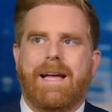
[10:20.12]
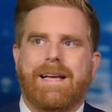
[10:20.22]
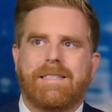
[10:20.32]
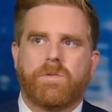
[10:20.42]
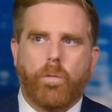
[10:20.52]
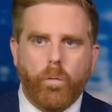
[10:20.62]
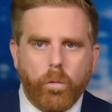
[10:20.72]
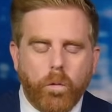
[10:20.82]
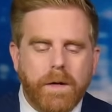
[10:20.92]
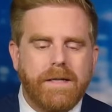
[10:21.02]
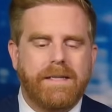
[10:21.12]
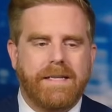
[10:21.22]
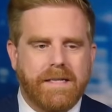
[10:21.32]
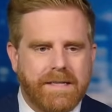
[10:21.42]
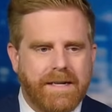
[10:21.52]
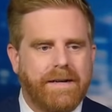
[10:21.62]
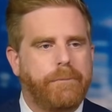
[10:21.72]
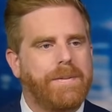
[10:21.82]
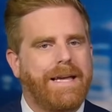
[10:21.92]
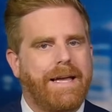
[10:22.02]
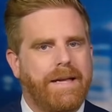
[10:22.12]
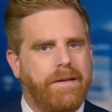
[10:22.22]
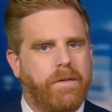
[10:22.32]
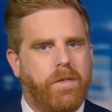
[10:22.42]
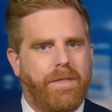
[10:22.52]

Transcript: is really going to be